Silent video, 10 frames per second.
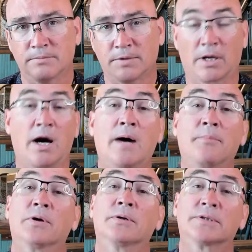the
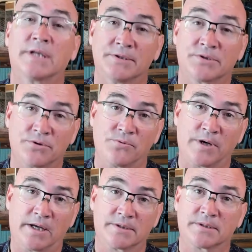copper tensor
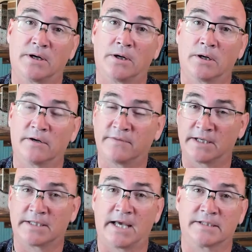rings are
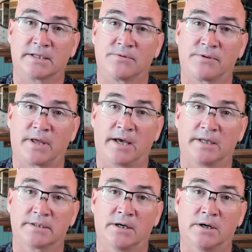fantastic with
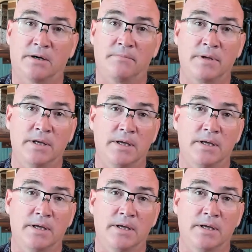that. Um,